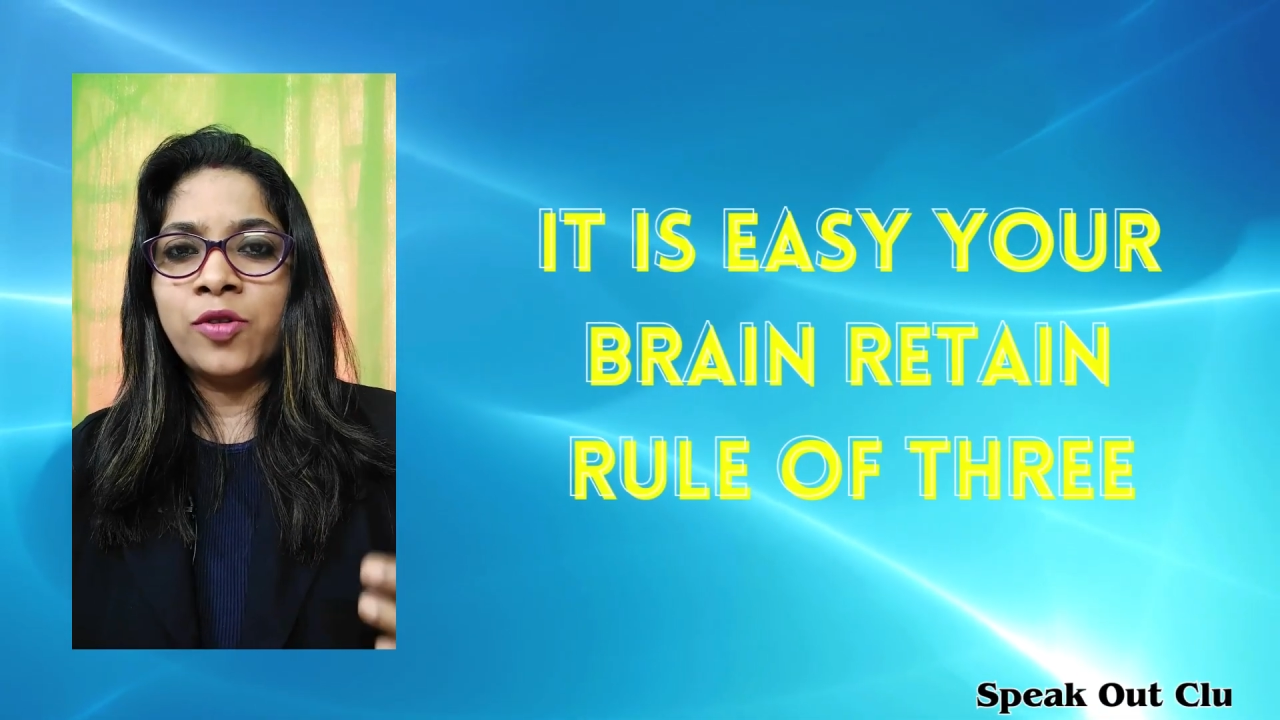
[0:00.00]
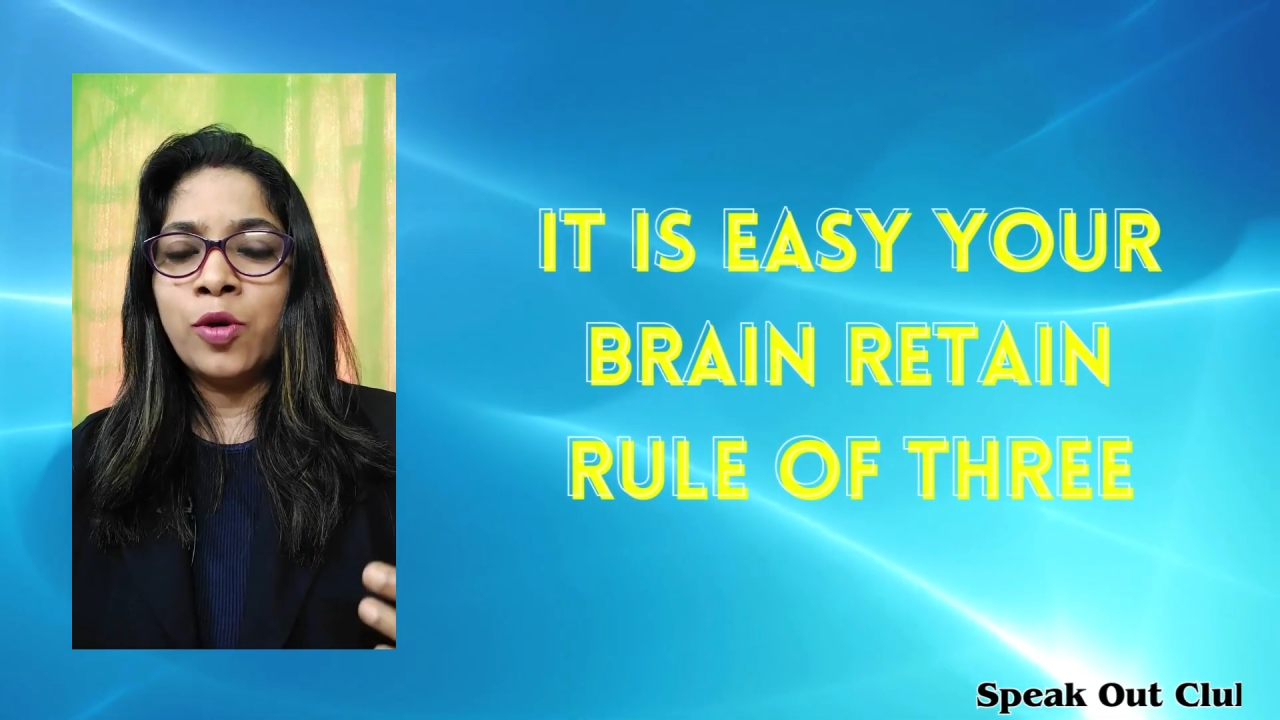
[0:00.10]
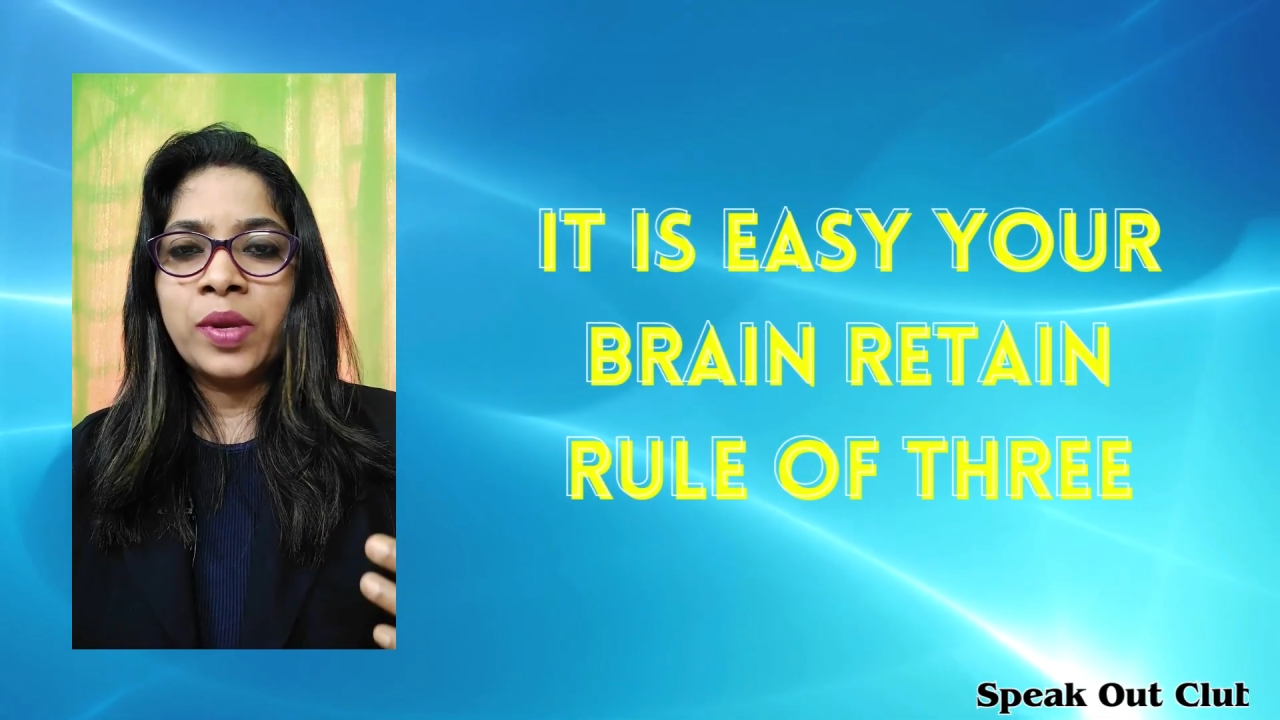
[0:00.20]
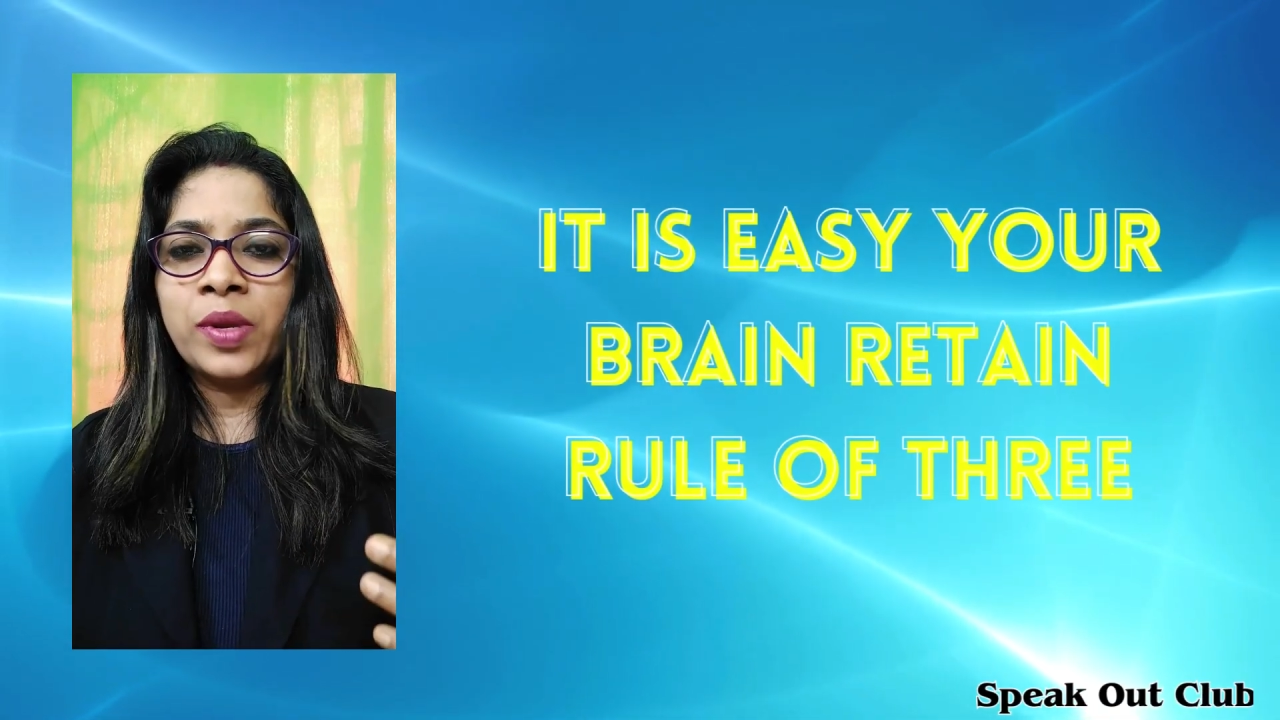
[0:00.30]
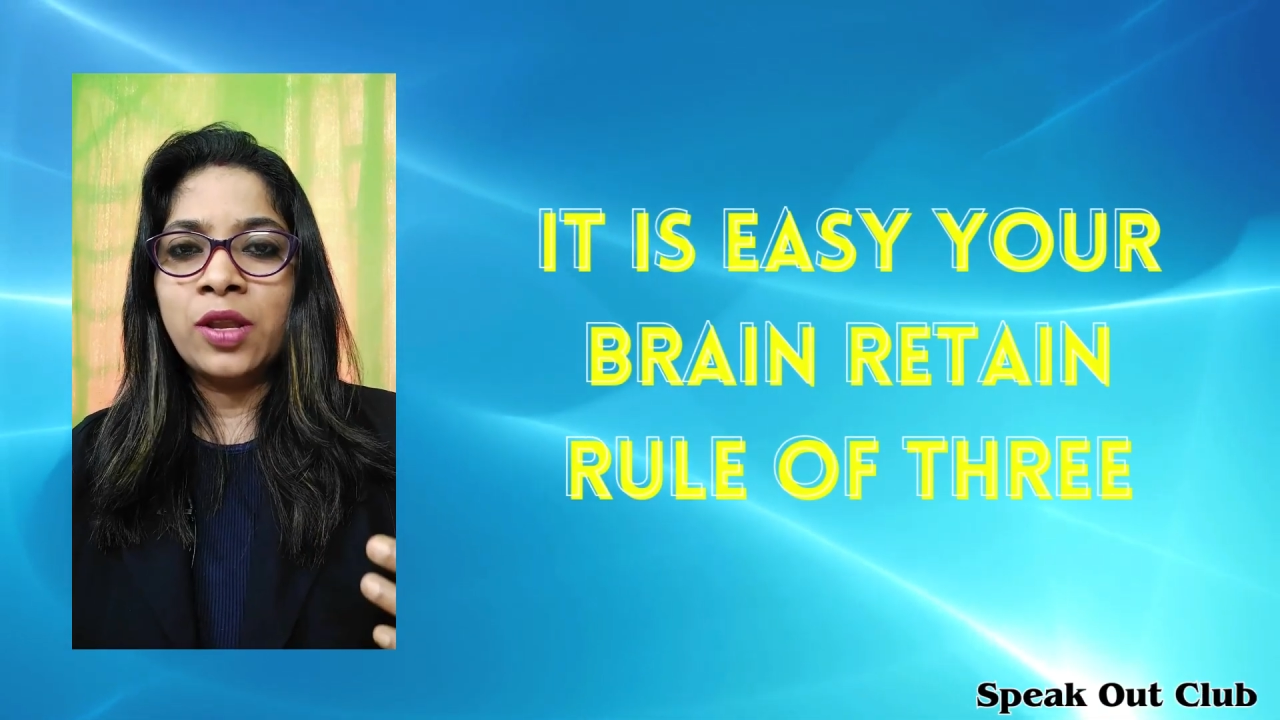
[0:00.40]
your
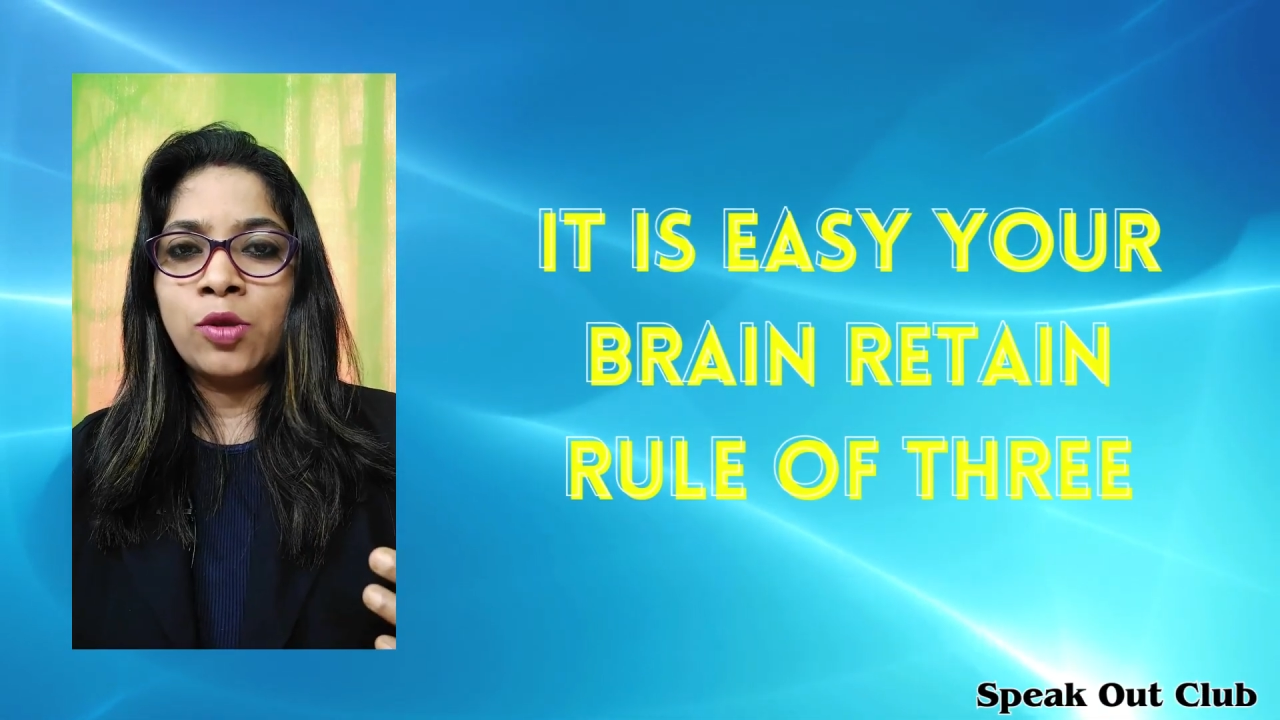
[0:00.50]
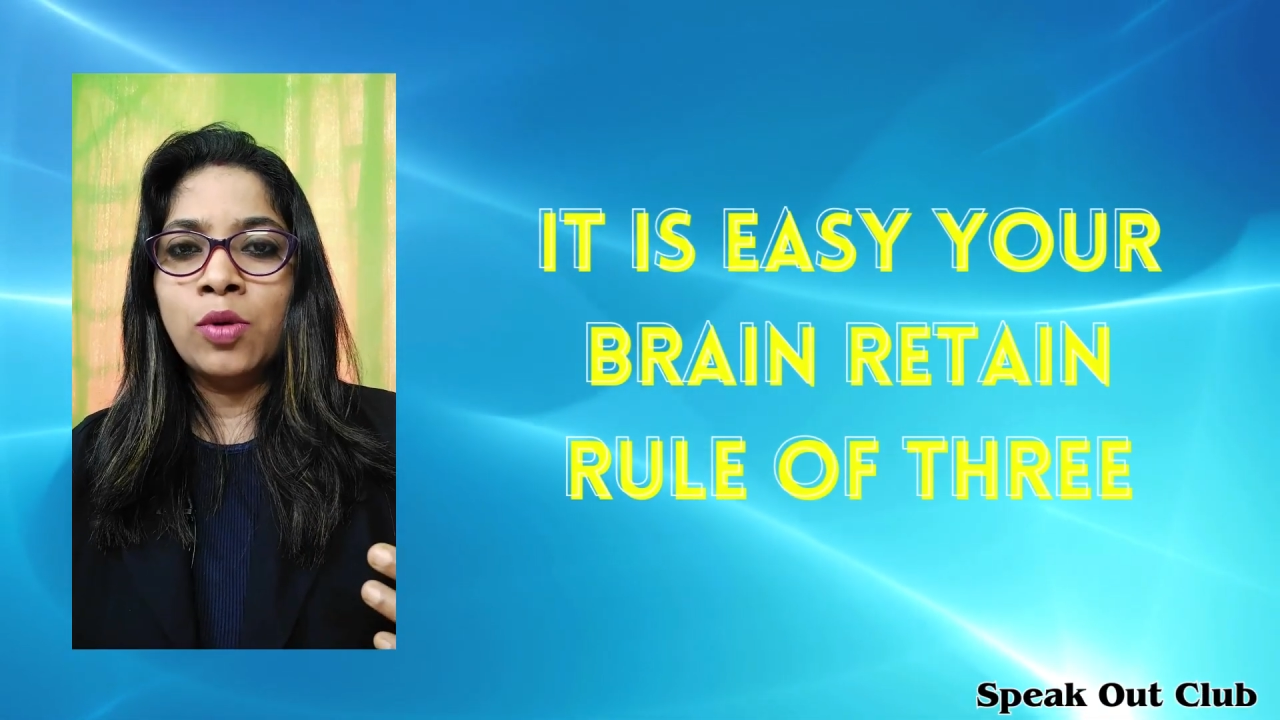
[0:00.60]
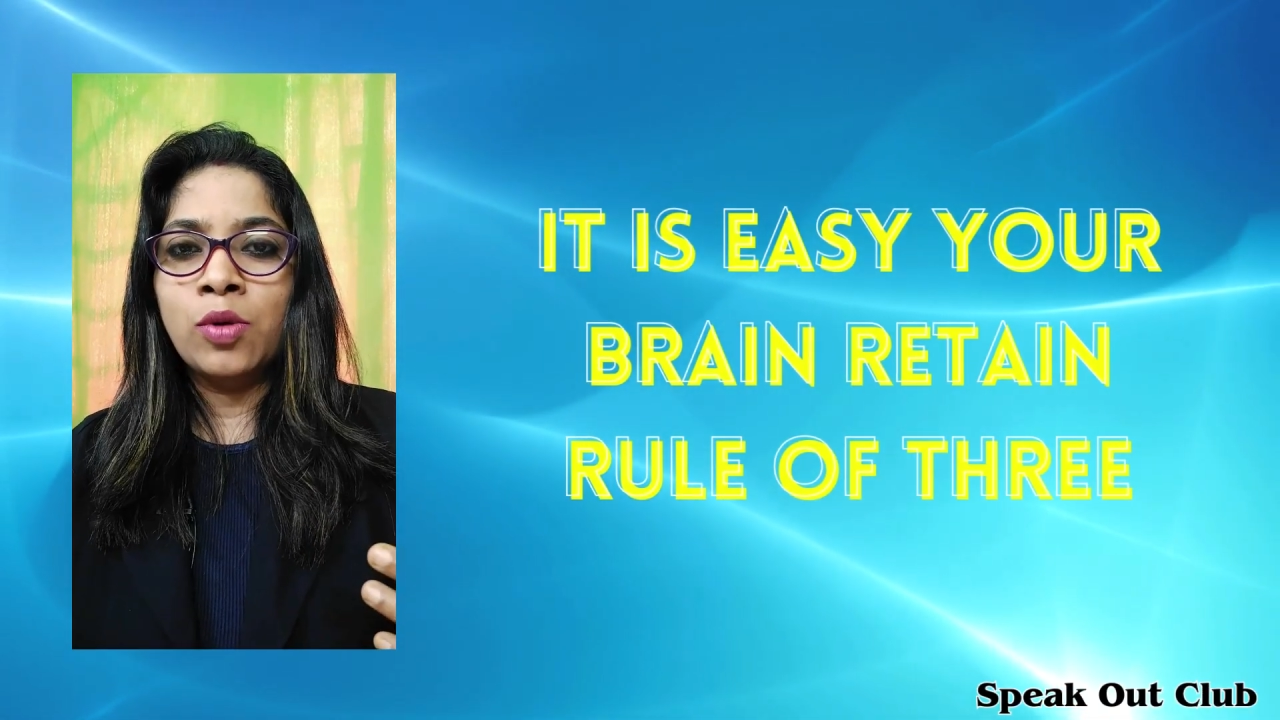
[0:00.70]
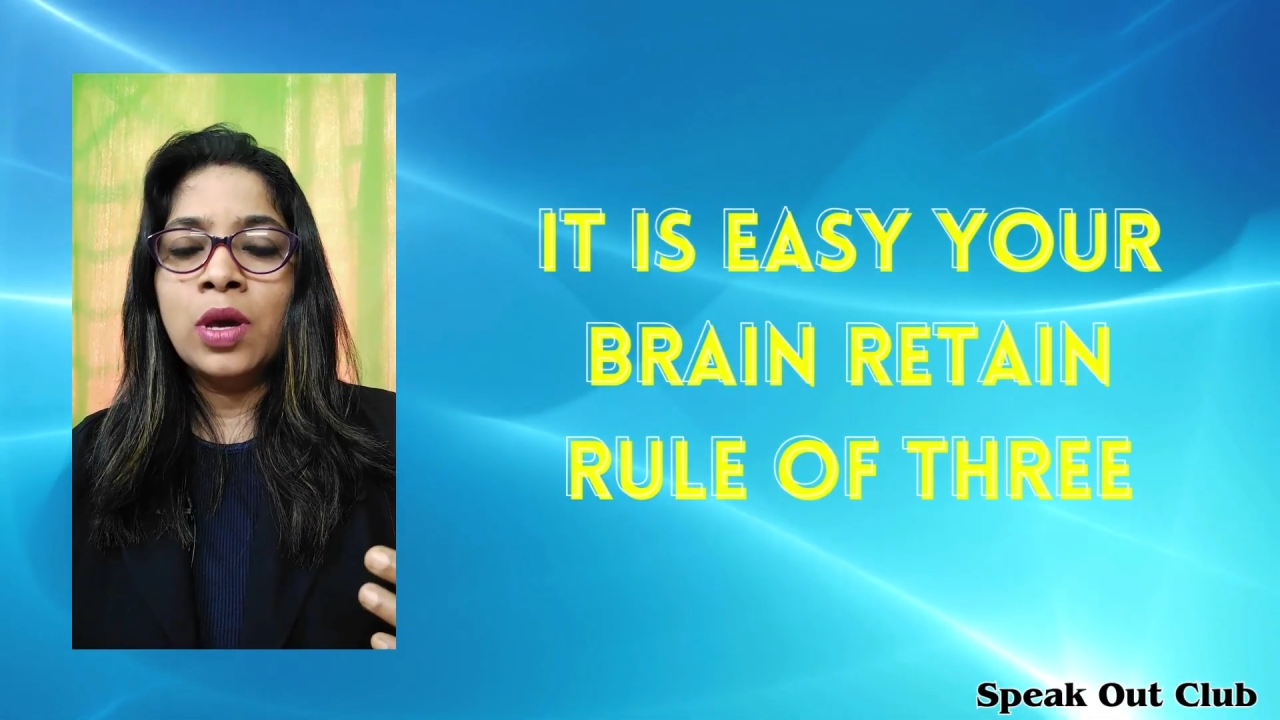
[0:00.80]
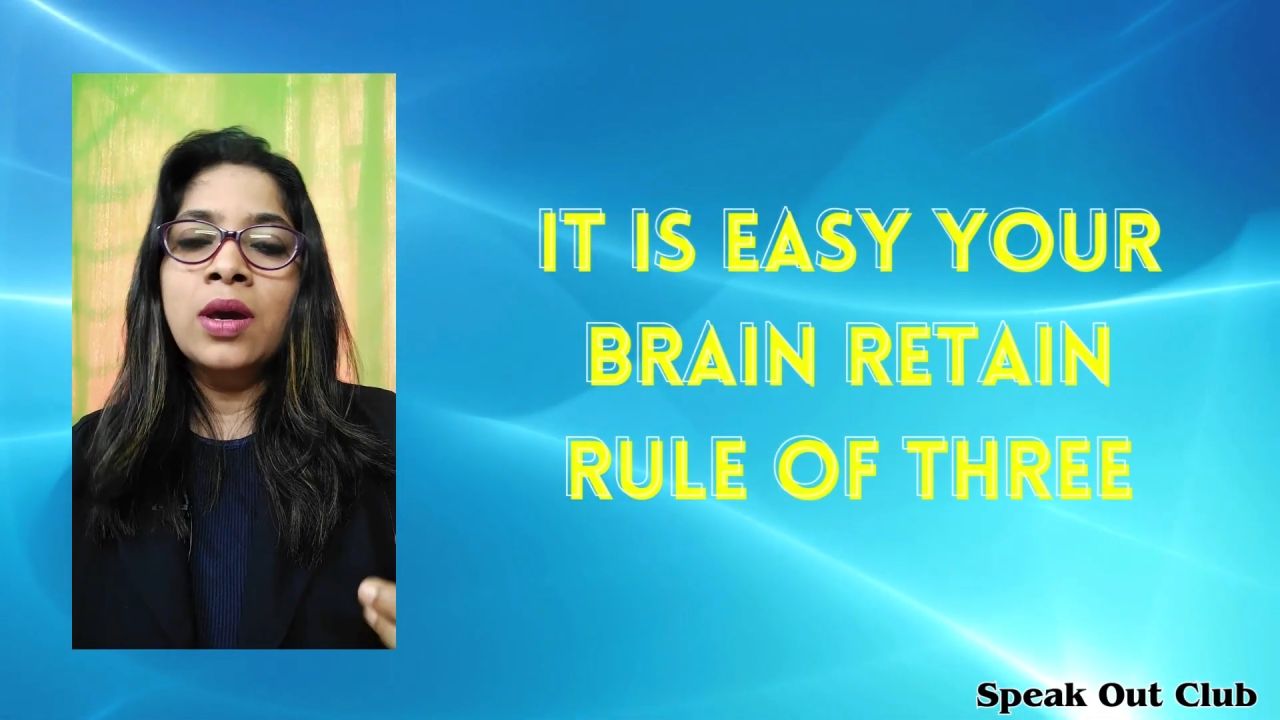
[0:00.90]
brain to